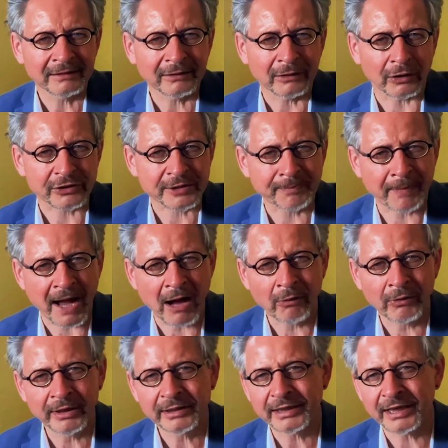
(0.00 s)
God's
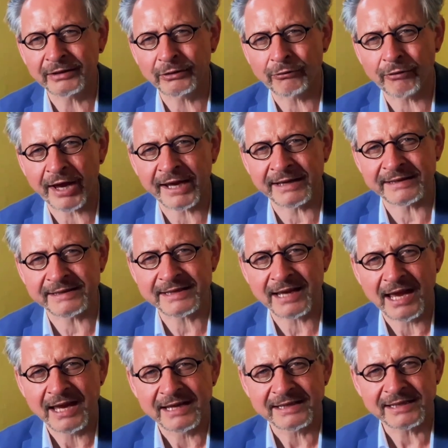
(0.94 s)
power and grace
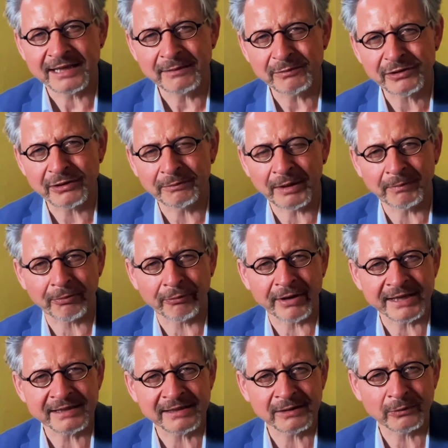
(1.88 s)
seems to be
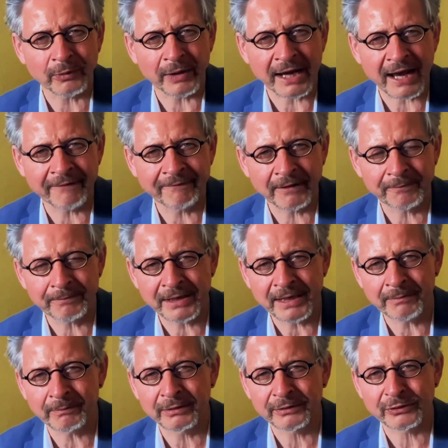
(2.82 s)
present whenever
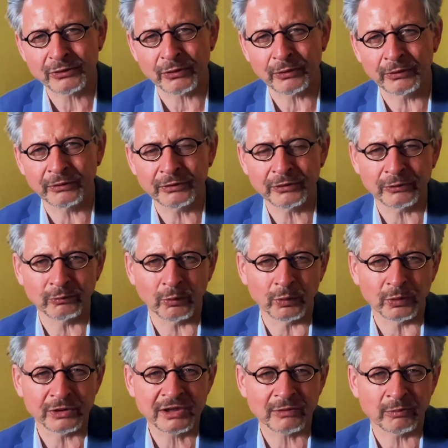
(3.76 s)
people turn
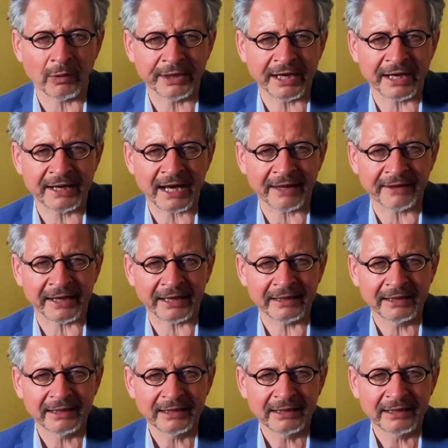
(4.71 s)
towards one another